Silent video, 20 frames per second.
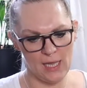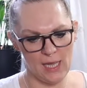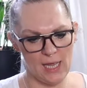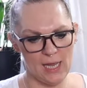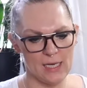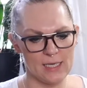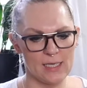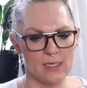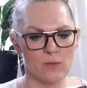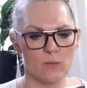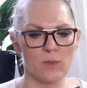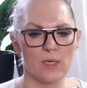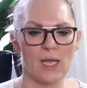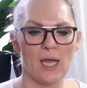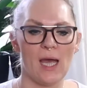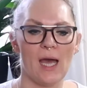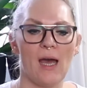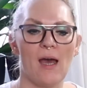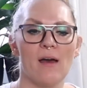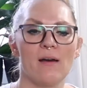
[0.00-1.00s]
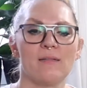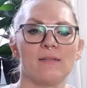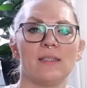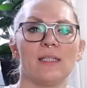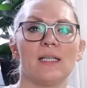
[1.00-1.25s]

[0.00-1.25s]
And then we have